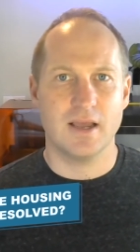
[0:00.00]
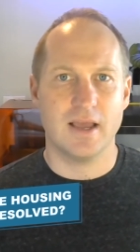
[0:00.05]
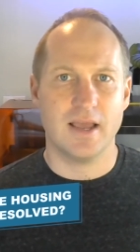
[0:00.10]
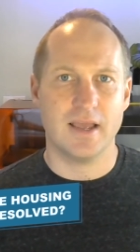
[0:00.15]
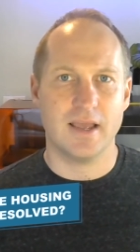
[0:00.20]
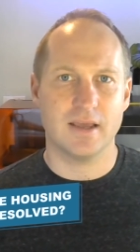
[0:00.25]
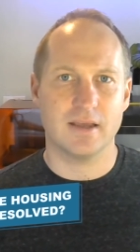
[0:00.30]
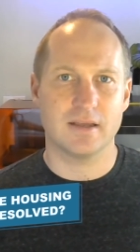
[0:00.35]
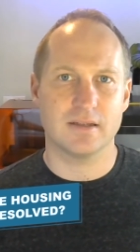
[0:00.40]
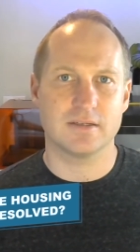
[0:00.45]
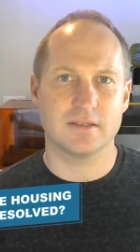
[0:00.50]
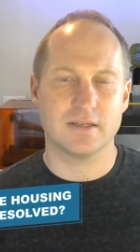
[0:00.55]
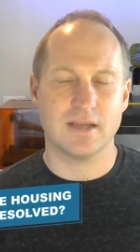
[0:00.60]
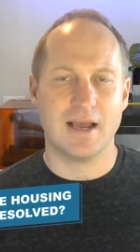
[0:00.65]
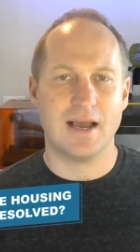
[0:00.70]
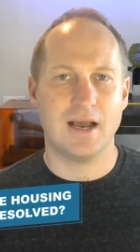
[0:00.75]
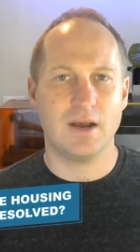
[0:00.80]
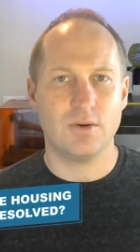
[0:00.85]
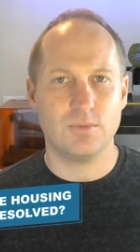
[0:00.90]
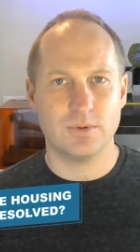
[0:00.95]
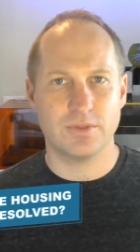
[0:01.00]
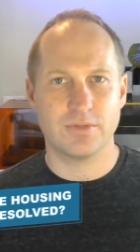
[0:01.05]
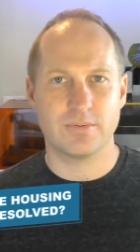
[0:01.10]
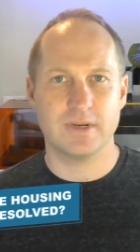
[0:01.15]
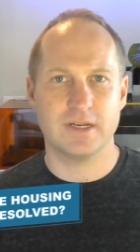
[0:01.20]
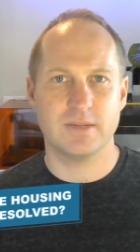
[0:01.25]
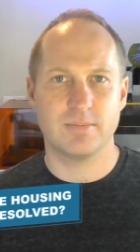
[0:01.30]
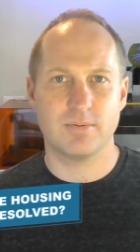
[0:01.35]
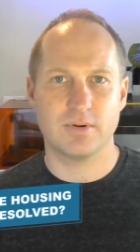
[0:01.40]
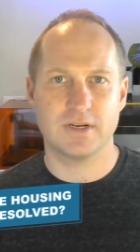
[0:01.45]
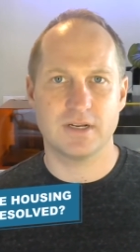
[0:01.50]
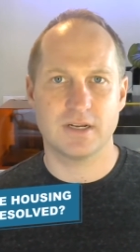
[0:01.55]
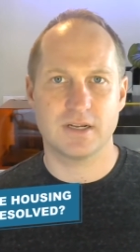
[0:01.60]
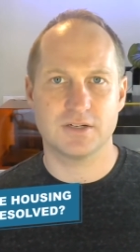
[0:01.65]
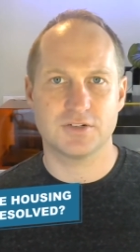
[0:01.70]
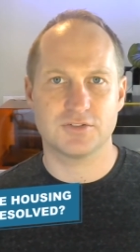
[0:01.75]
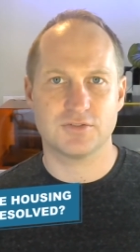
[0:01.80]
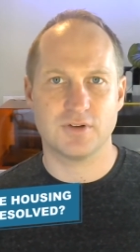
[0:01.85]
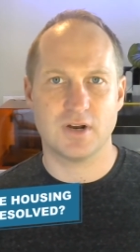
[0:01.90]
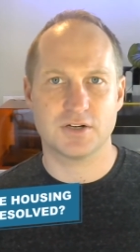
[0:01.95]
and how will 3D printed
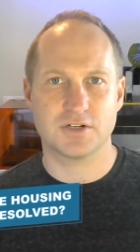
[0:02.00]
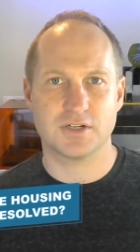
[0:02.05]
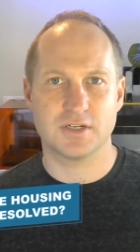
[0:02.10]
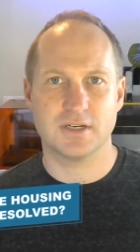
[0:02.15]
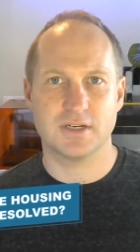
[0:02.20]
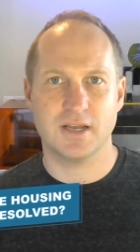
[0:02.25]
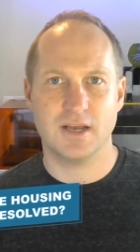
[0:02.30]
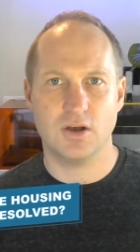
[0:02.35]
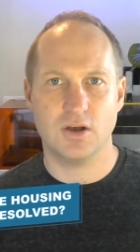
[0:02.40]
construction